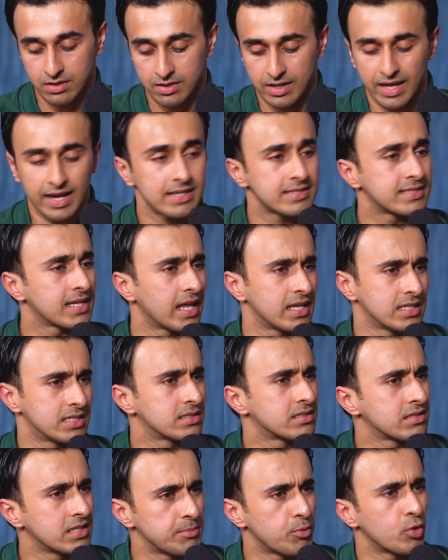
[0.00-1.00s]
Like I said, I
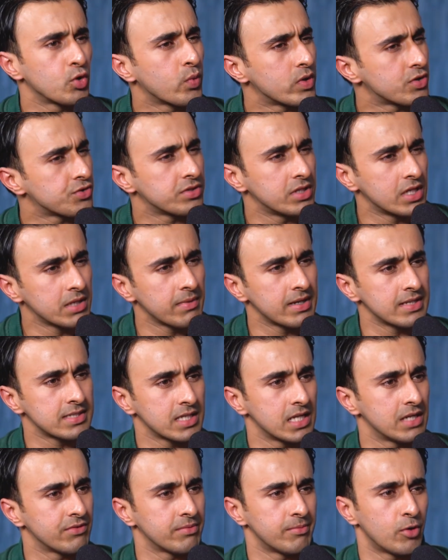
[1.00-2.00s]
just keep on questioning
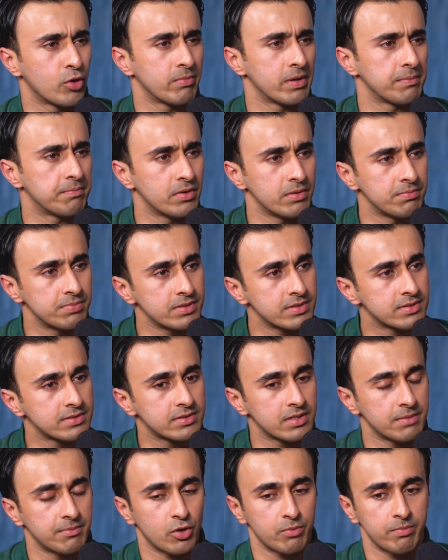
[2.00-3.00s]
myself about my
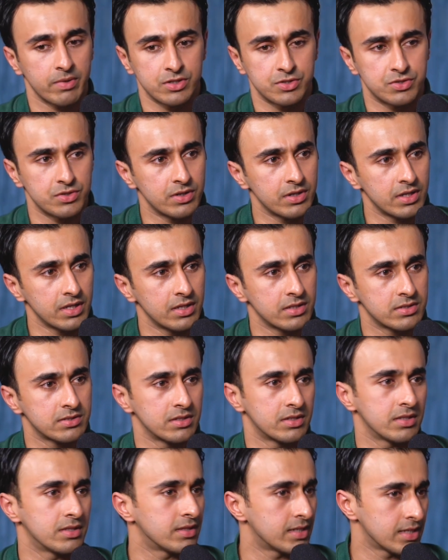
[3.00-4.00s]
purpose, about my journey,
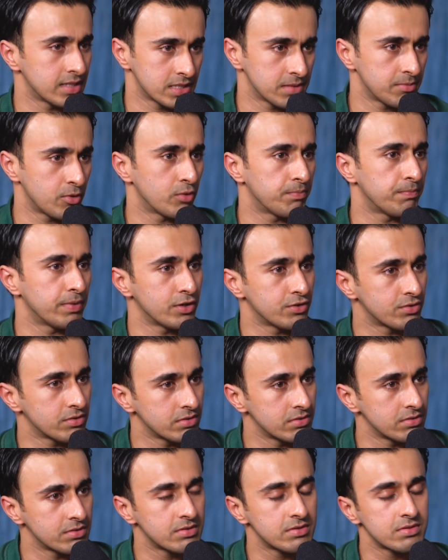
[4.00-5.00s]
certain things about
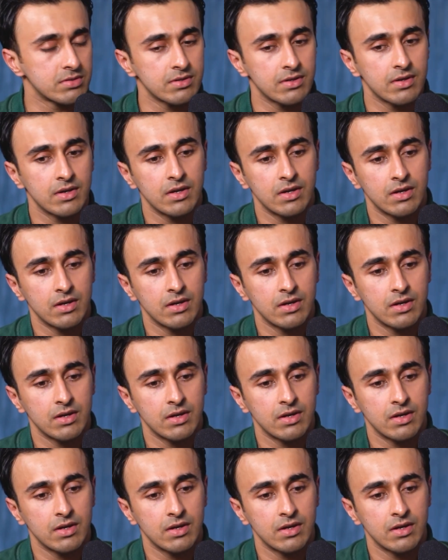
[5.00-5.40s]
patience.